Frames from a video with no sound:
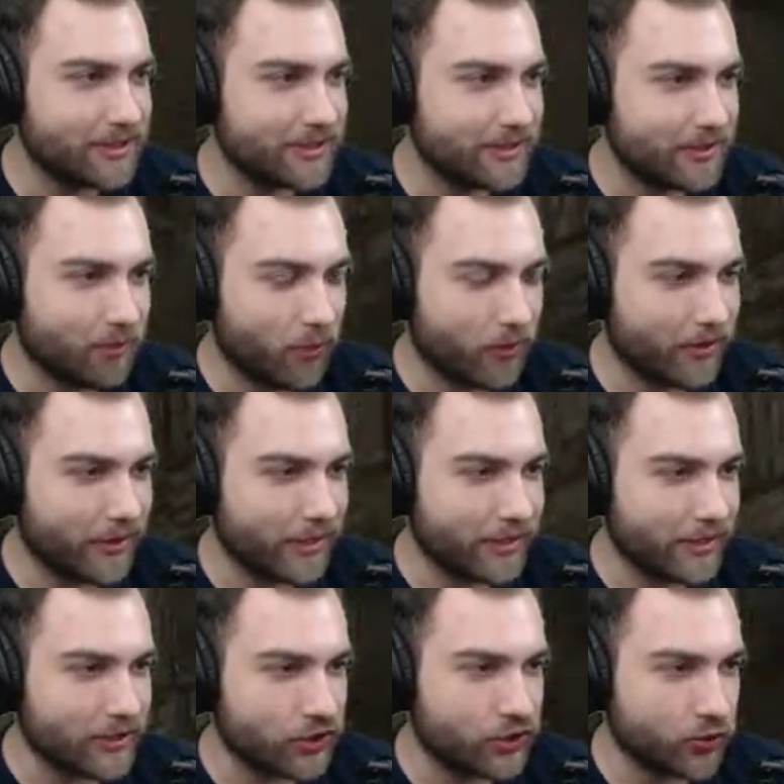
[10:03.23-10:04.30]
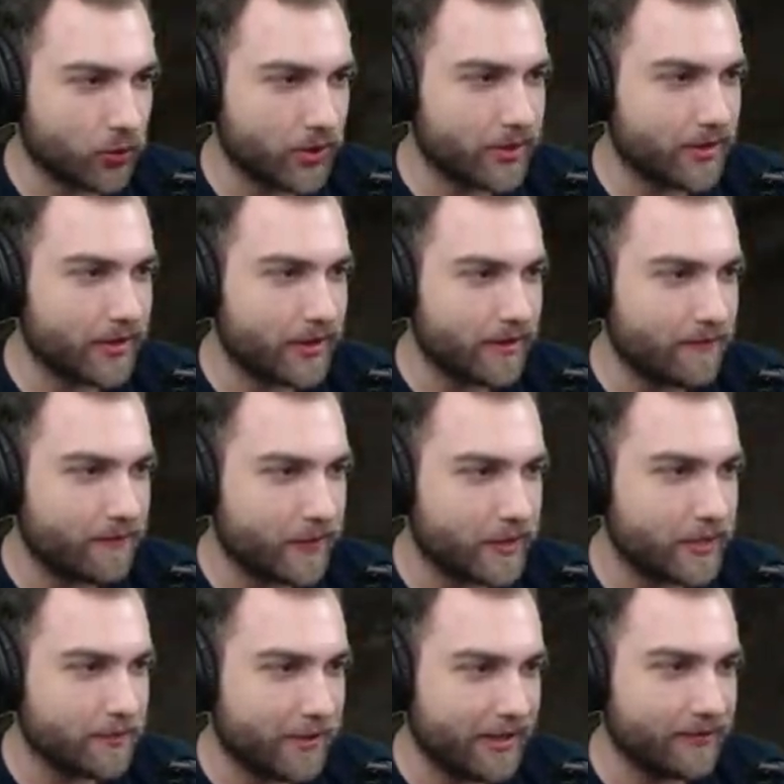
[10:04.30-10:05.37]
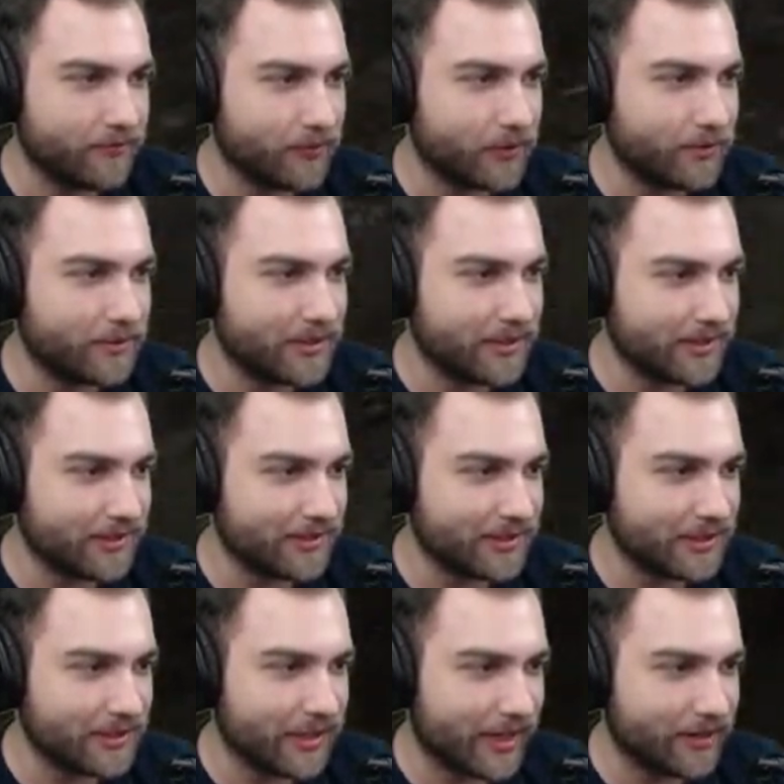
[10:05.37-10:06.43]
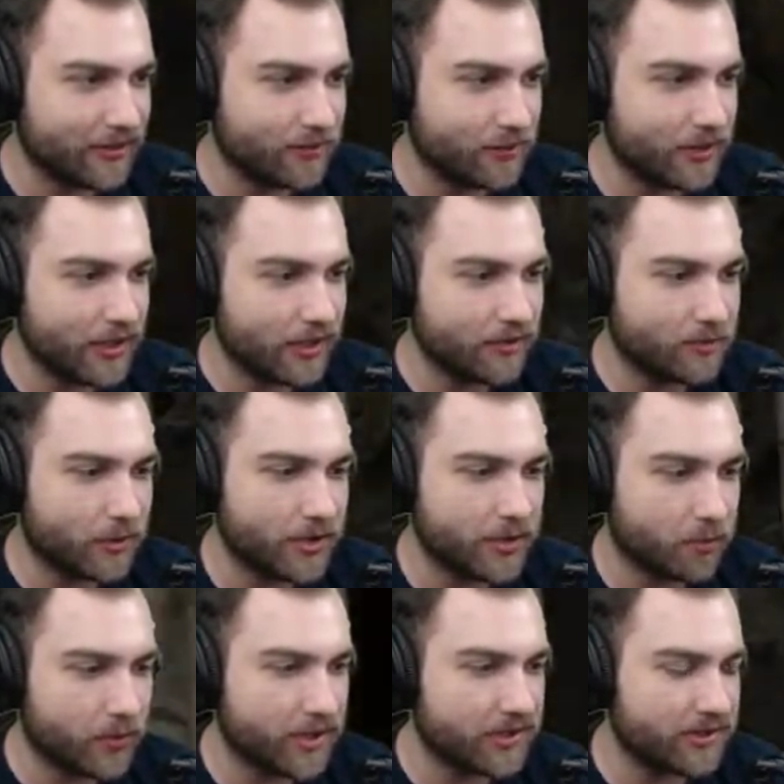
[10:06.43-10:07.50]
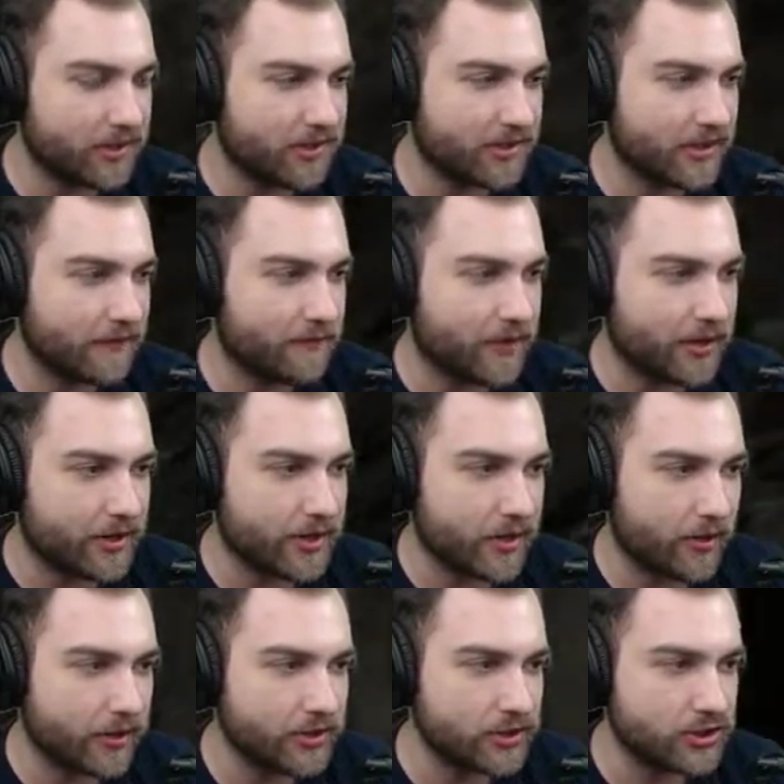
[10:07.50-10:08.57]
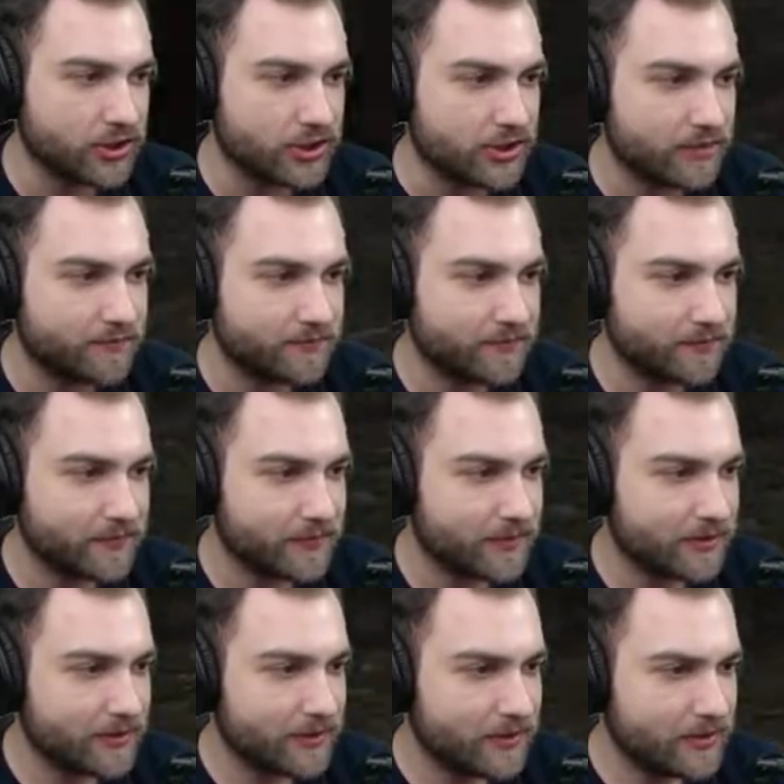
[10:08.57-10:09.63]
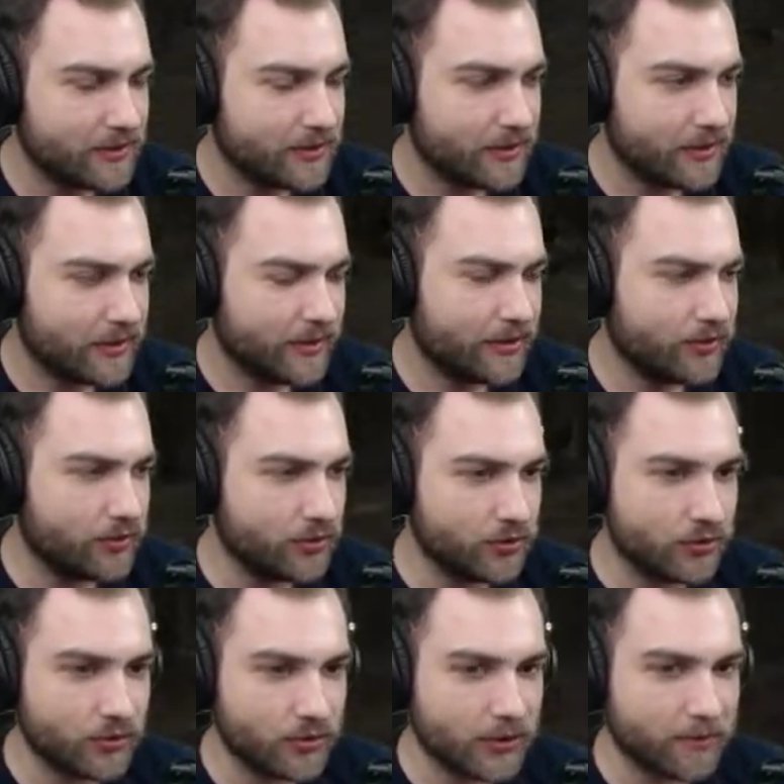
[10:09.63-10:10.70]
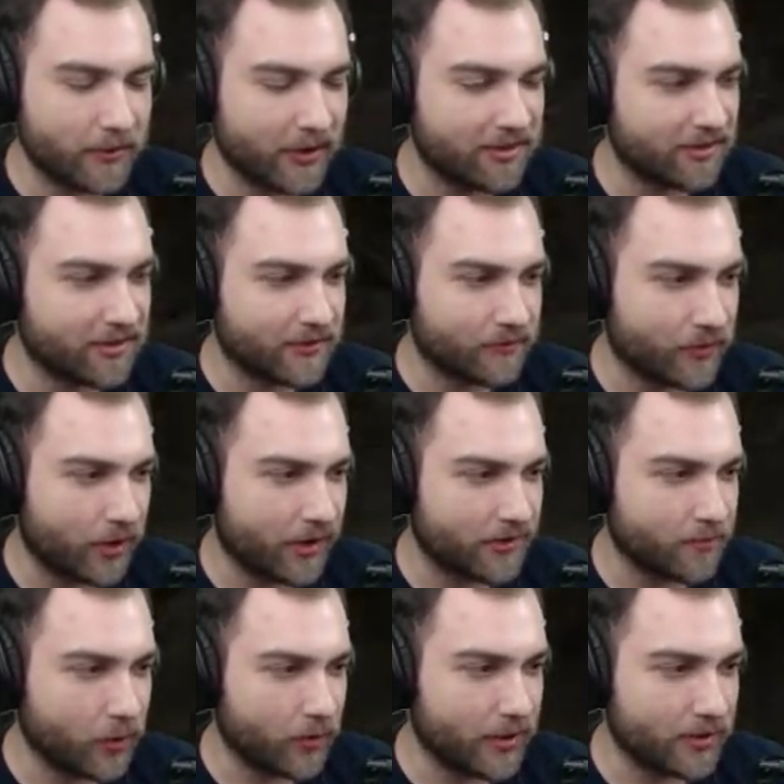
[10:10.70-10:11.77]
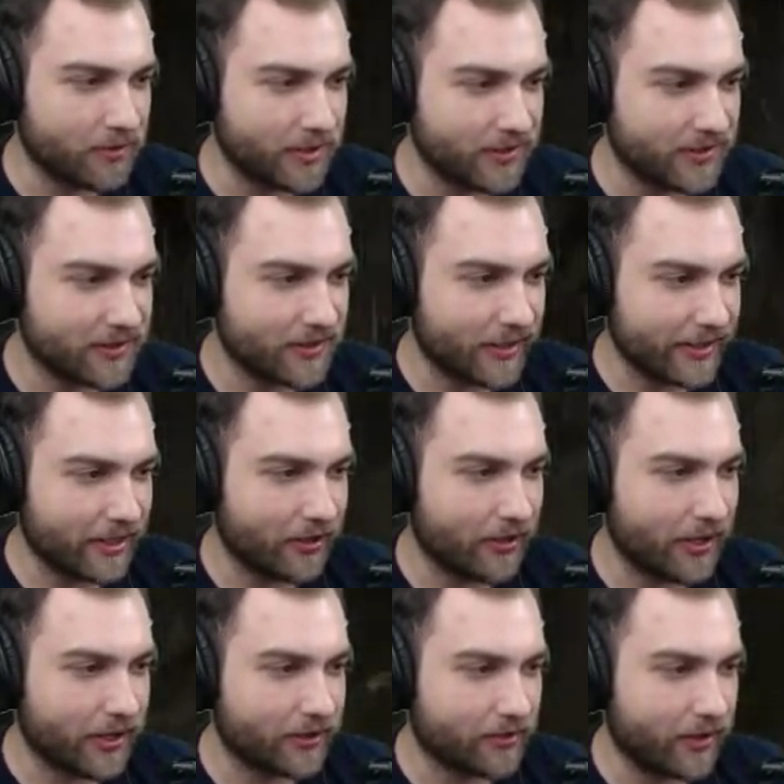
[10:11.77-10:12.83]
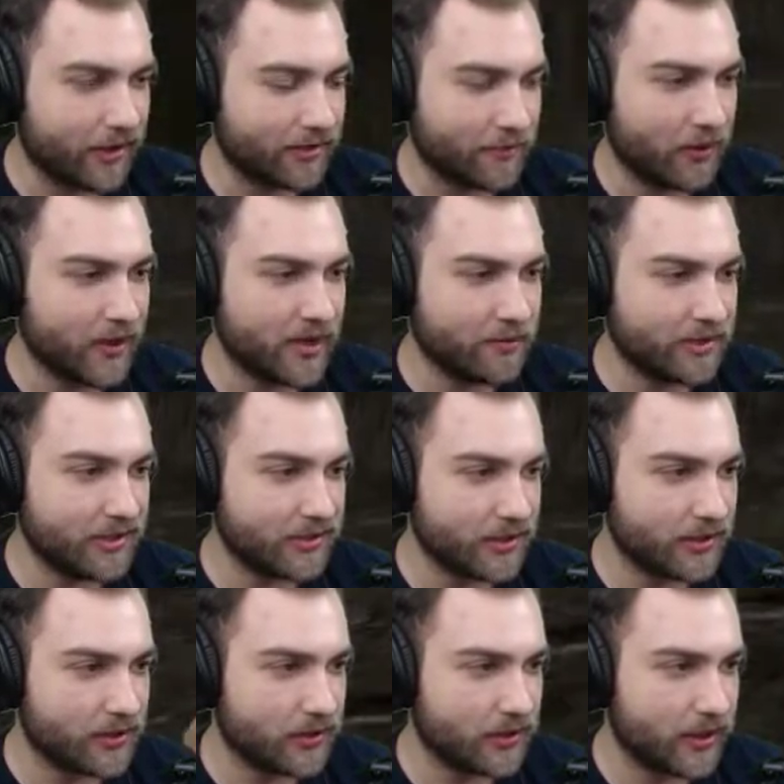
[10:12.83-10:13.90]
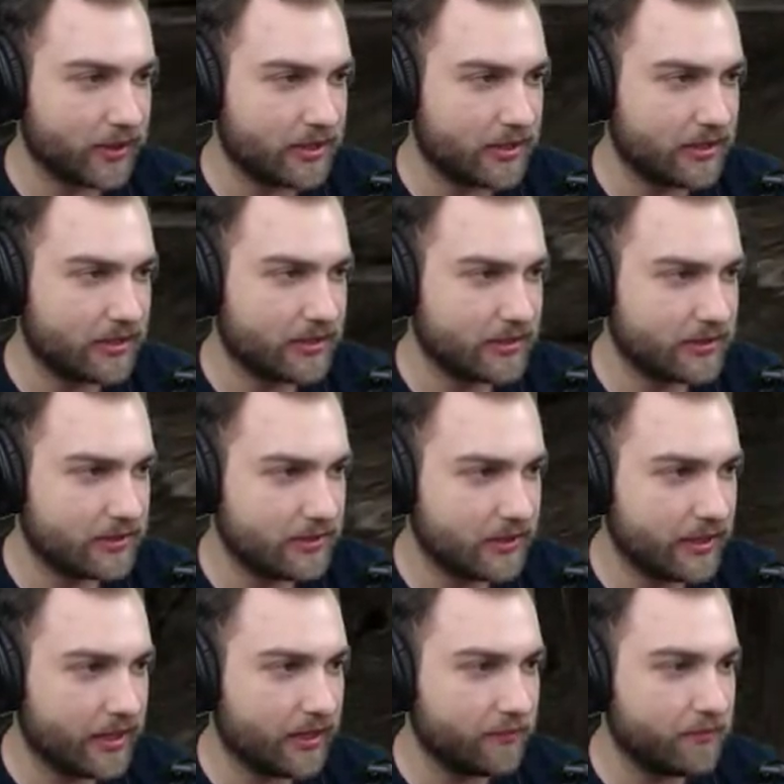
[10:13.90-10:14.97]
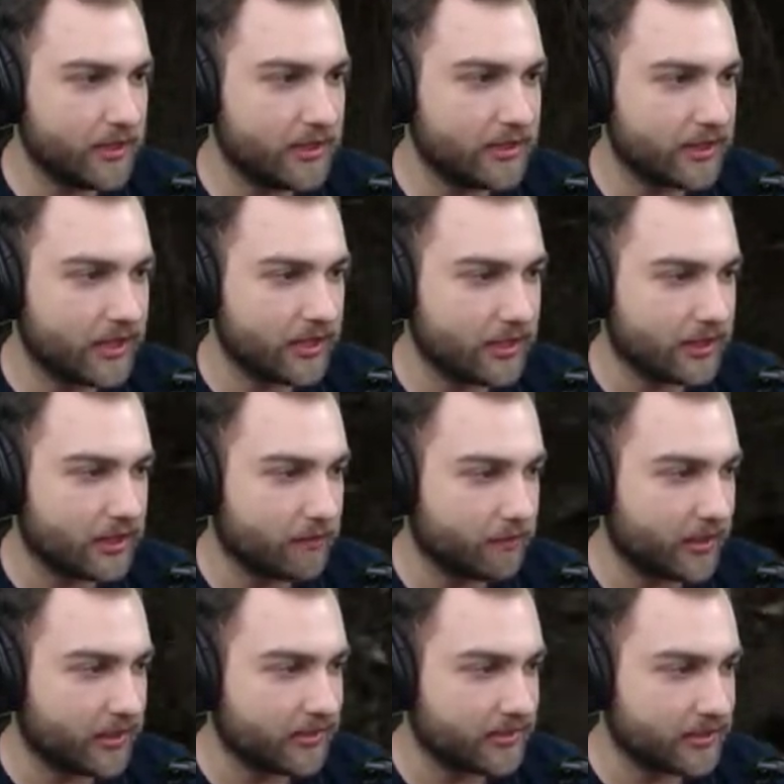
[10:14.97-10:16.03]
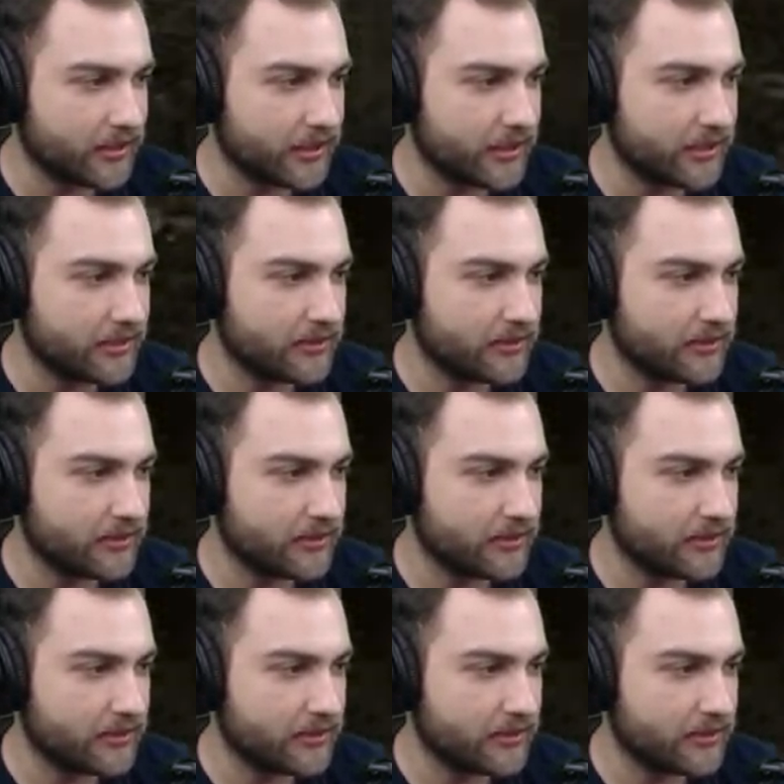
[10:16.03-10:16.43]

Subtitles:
More like a short and very painful, because it is where the run starts to get very RNG due to the presence of crossbow enemies. Like, a lot of crossbow enemies. Oh, I did not mean to get hit by this guy.